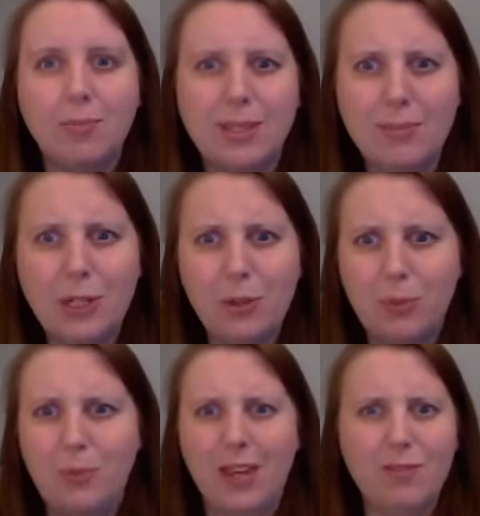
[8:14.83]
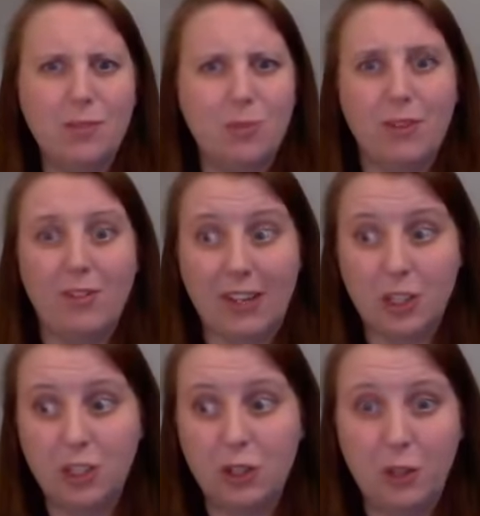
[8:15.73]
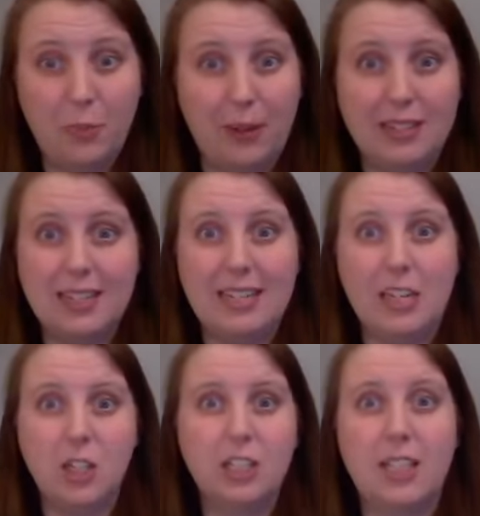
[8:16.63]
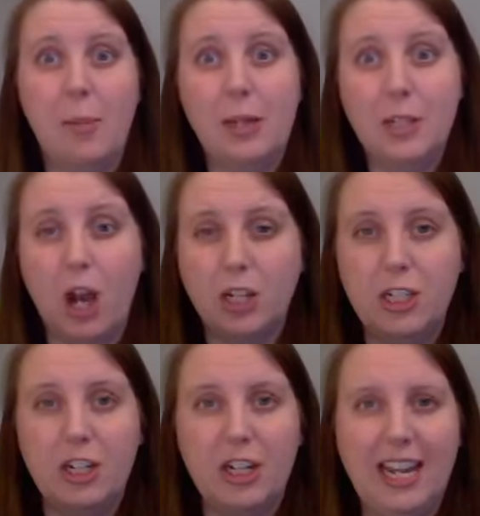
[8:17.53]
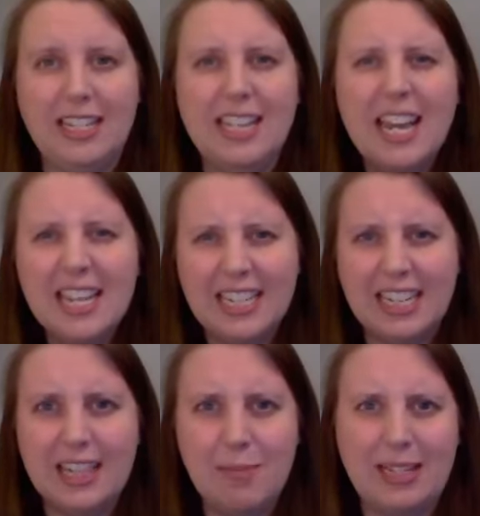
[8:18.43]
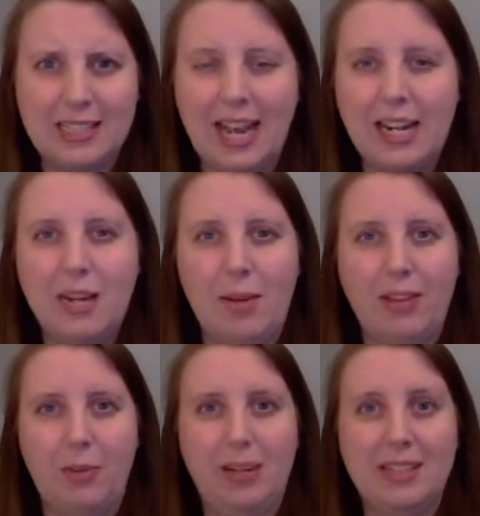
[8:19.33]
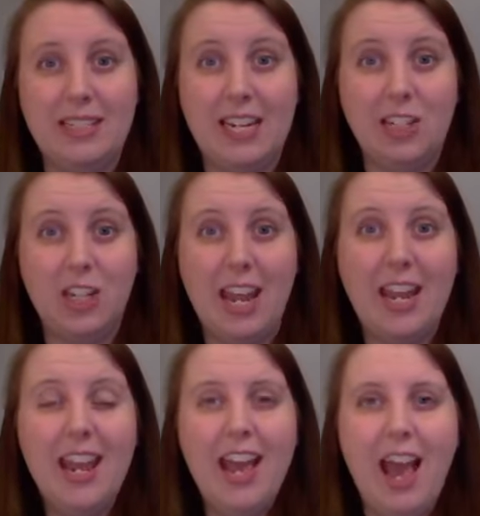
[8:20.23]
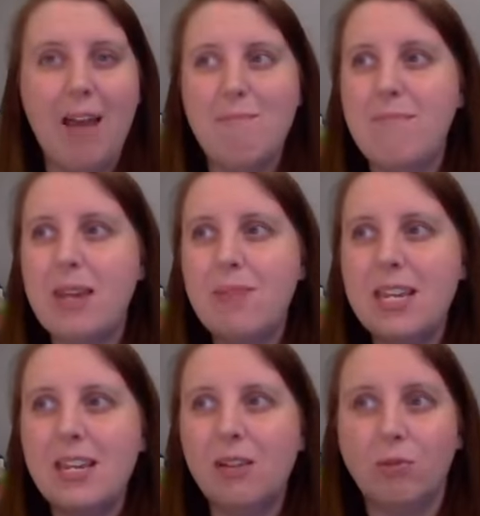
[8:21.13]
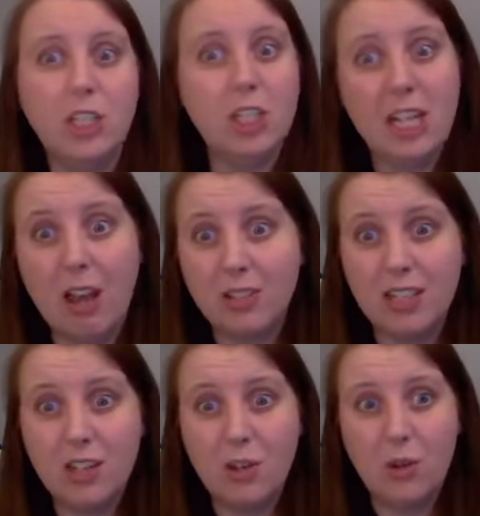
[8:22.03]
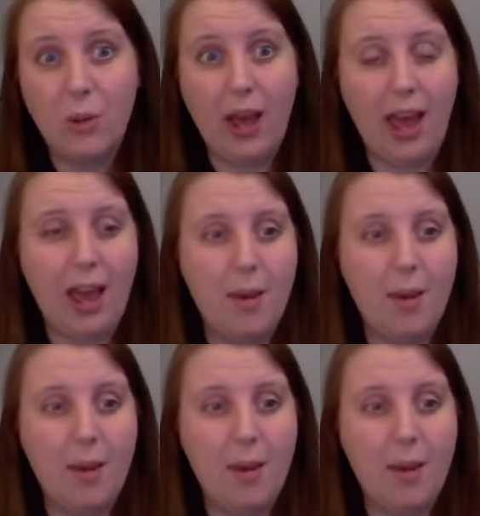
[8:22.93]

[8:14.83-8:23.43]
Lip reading: somebody who gives professional presentations come and talk to your kids to get them excited about their presentation. Maybe reaching out to